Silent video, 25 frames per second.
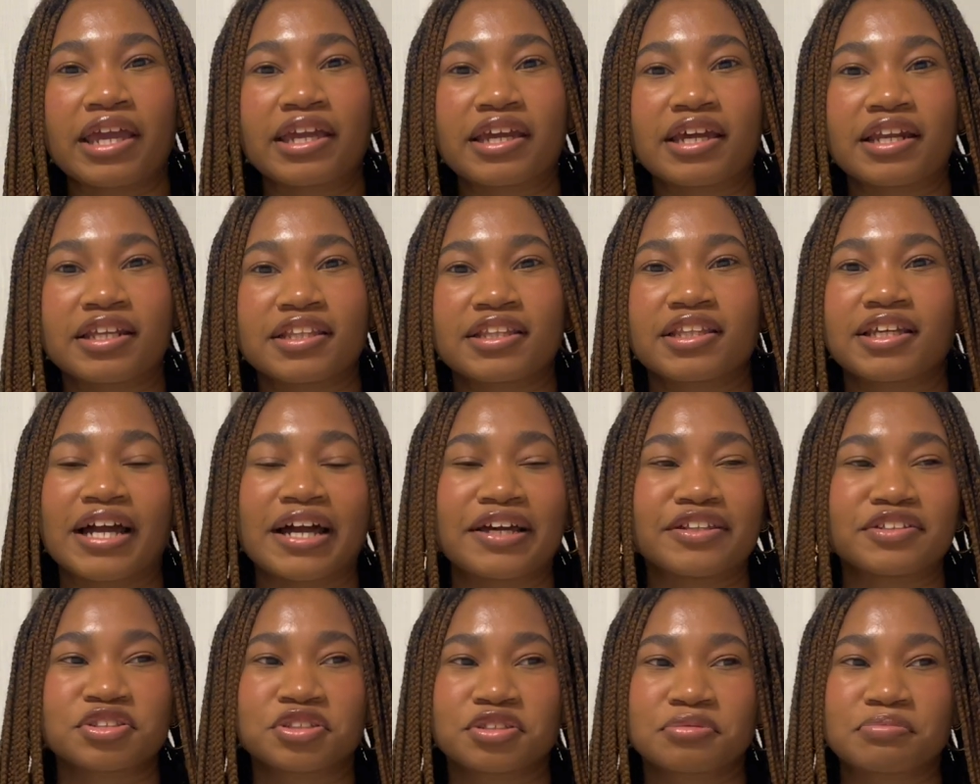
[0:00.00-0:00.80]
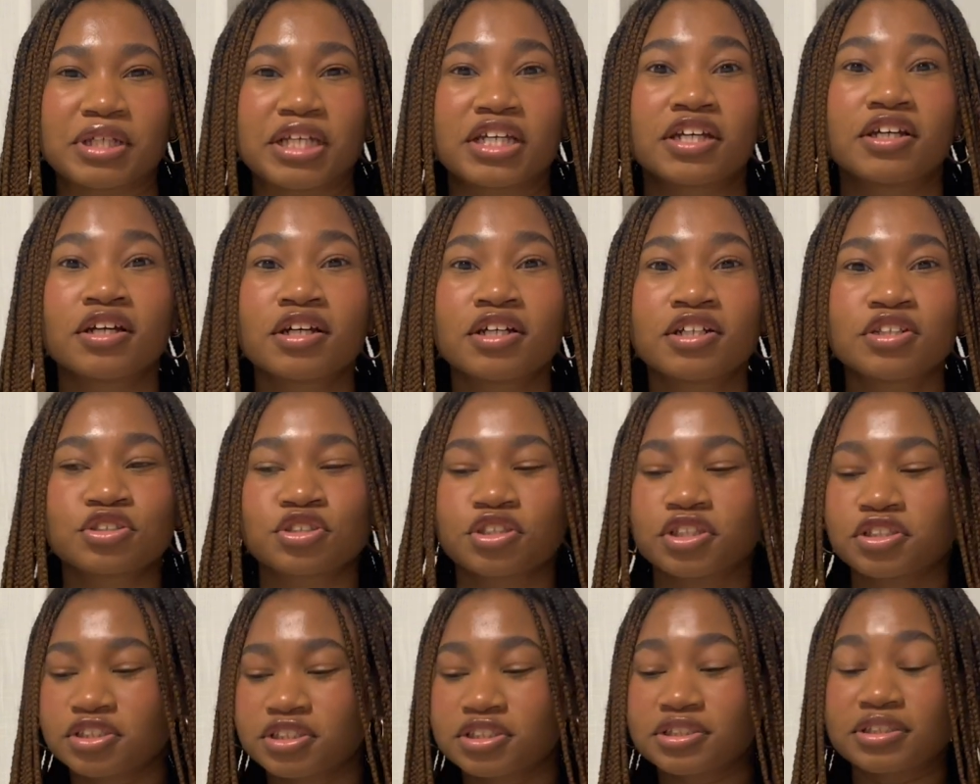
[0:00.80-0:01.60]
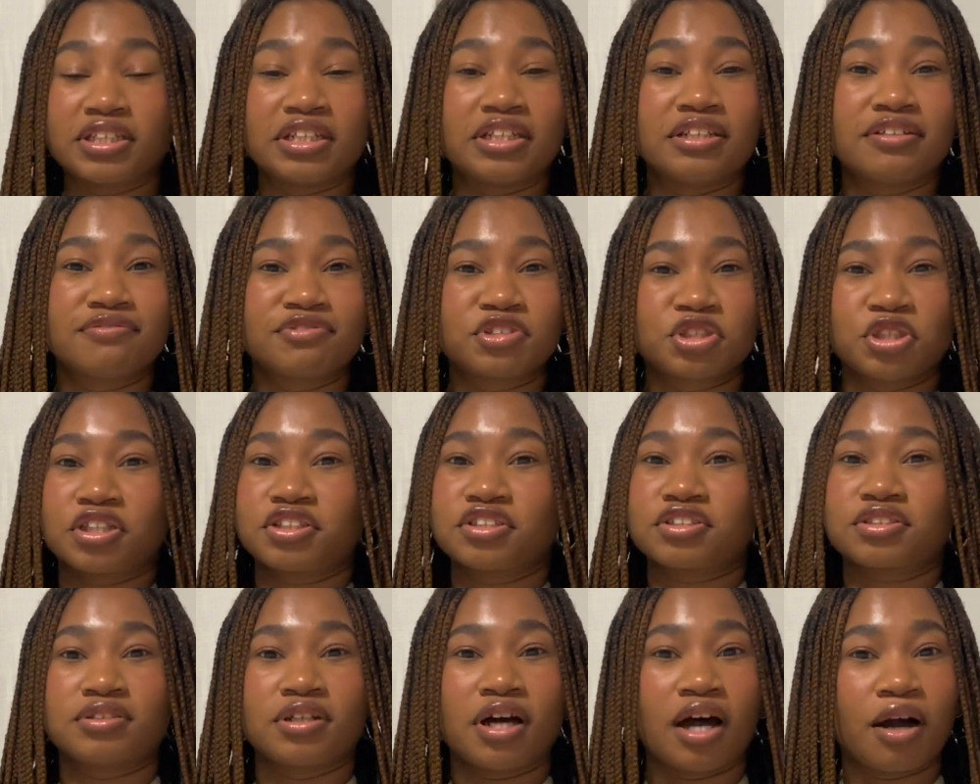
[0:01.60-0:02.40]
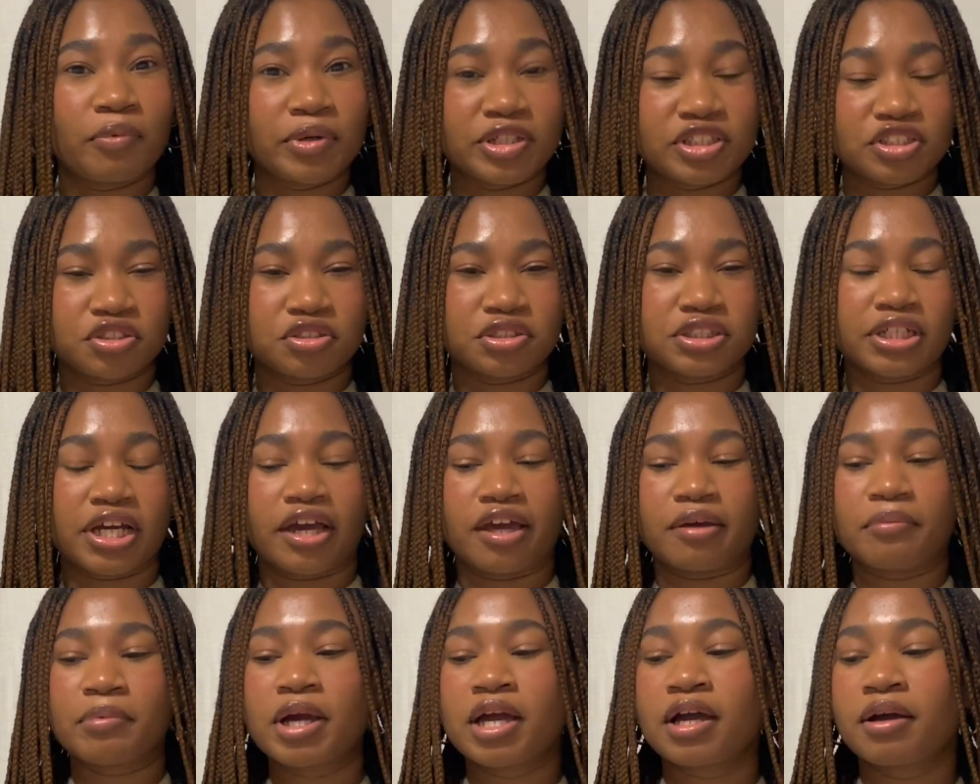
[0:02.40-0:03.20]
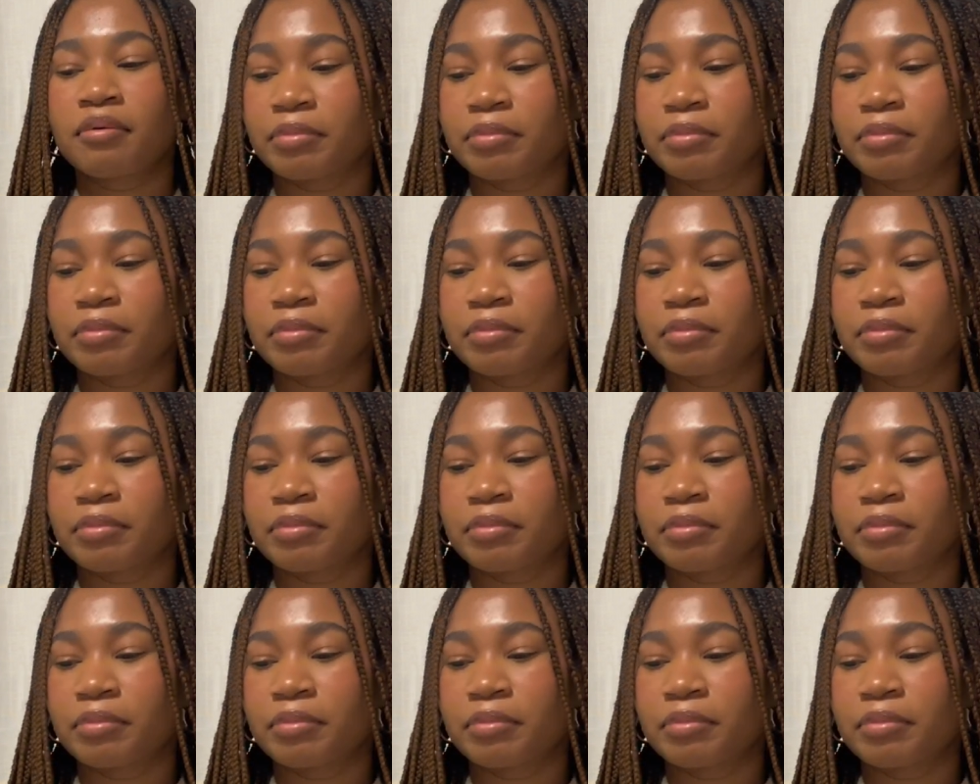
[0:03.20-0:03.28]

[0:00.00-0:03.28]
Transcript: anything either, so I'm like, should I just leave? Should I just not waste your time?